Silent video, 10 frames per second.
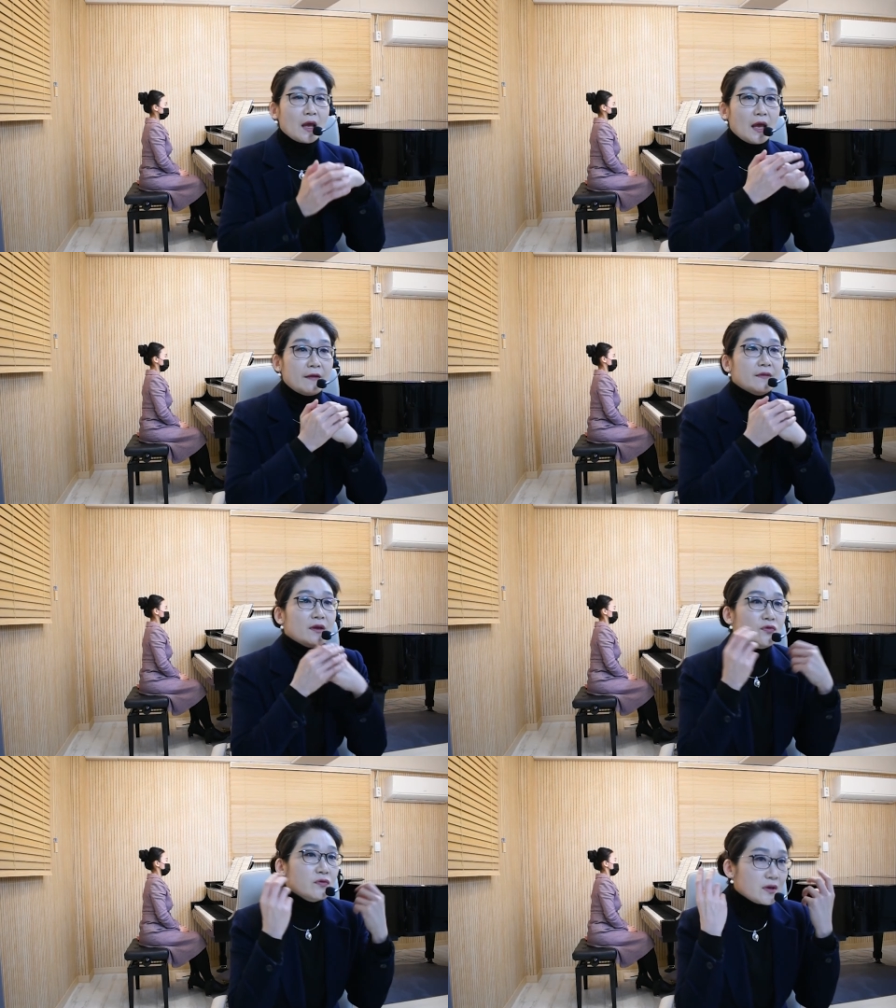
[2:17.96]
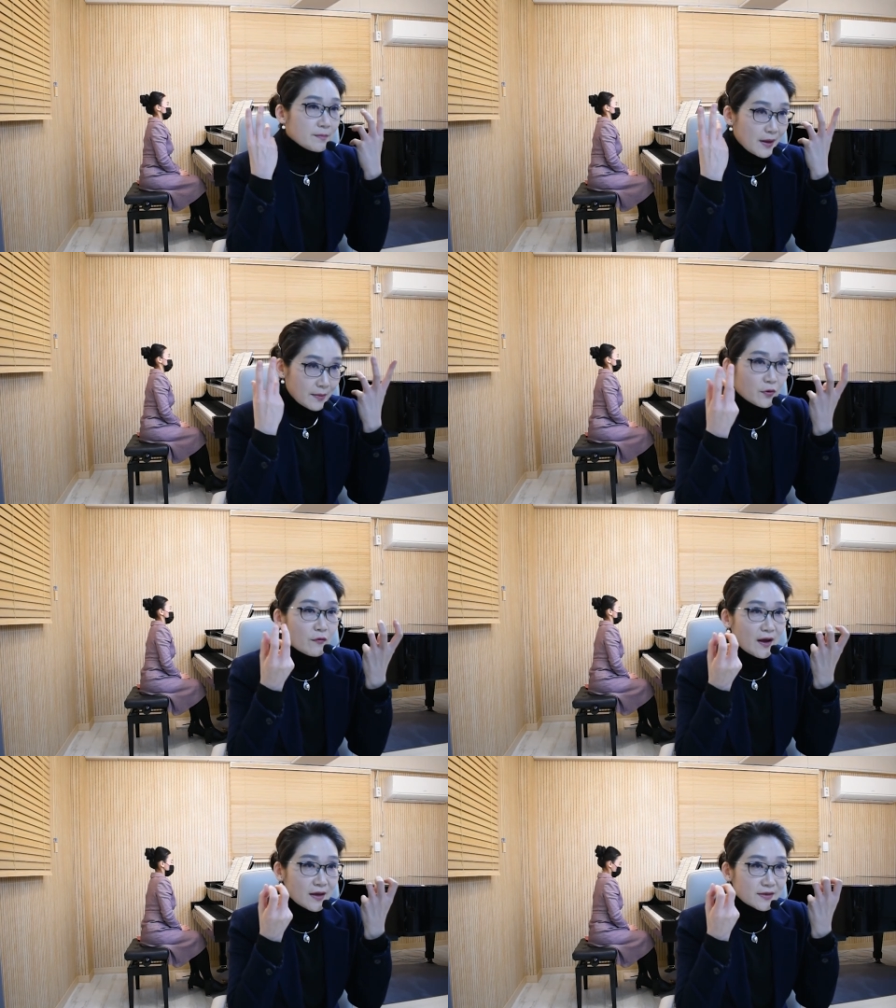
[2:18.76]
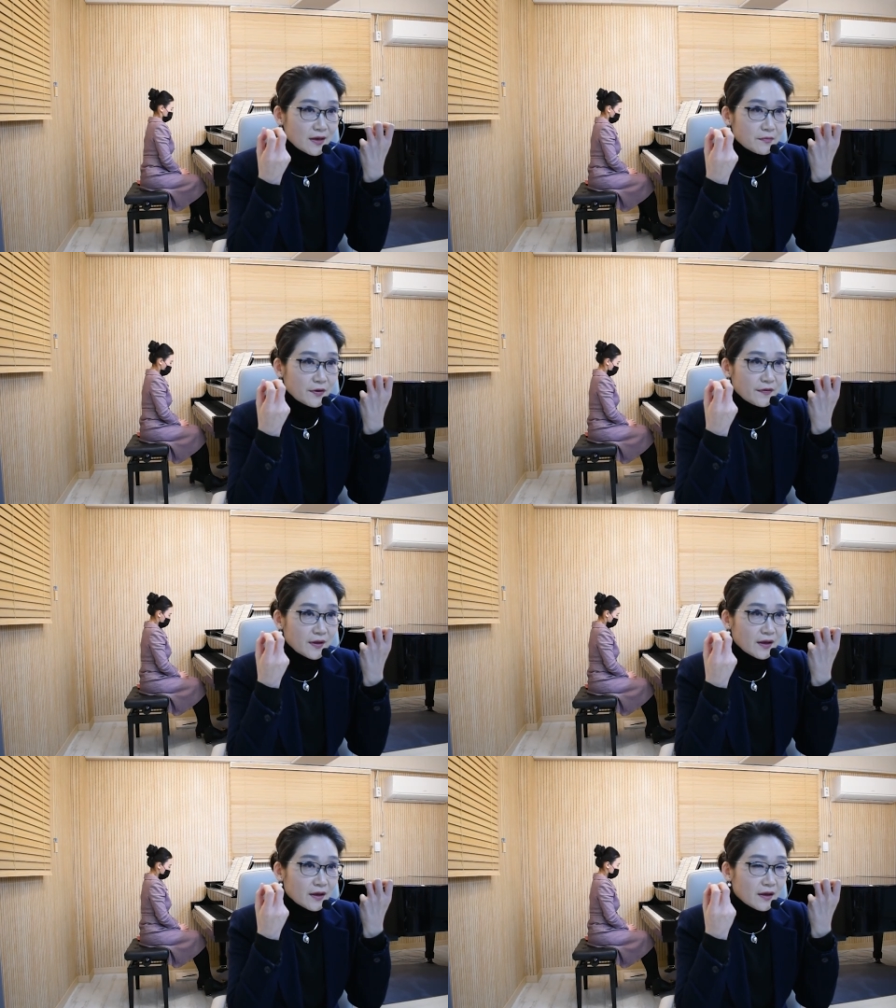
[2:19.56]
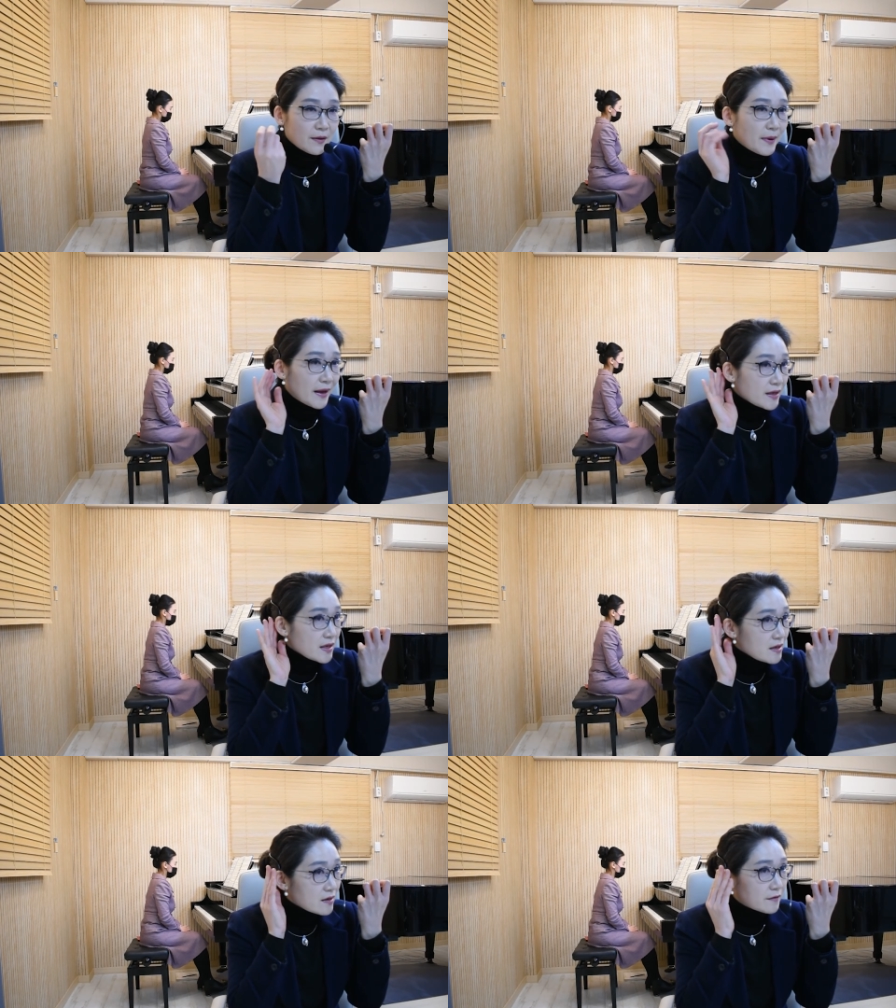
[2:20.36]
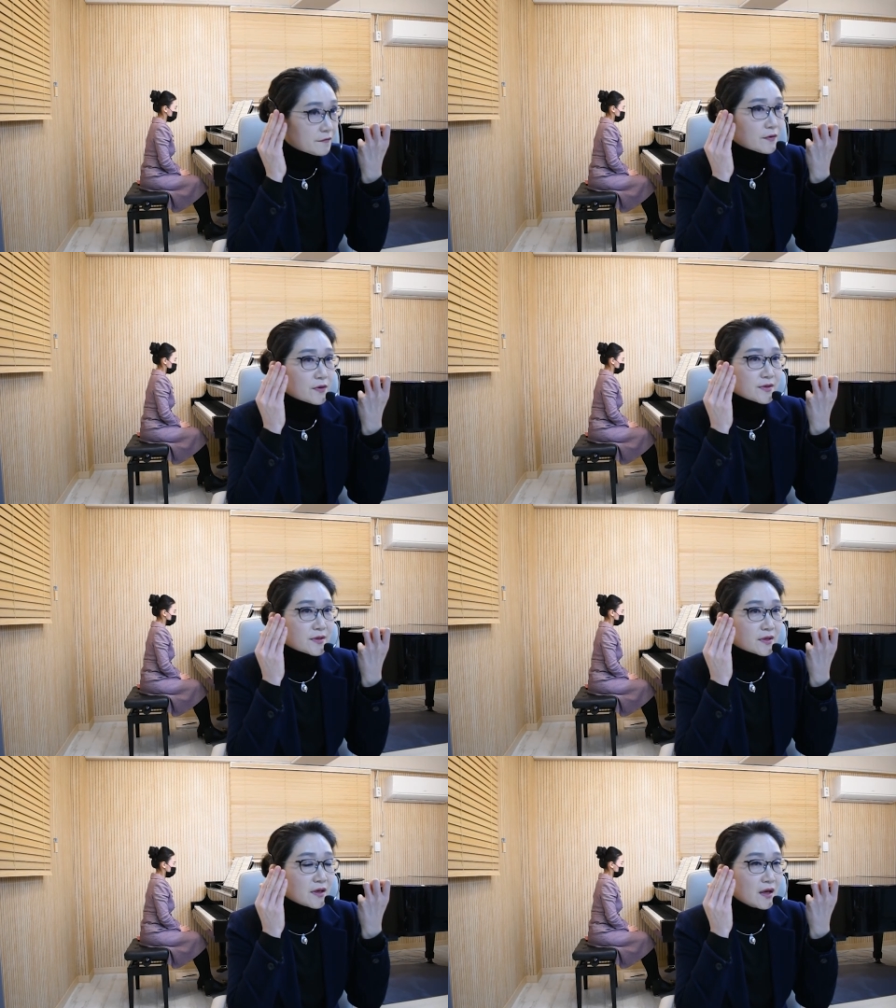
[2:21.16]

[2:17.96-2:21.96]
And then you're gonna memorize everything by ear first.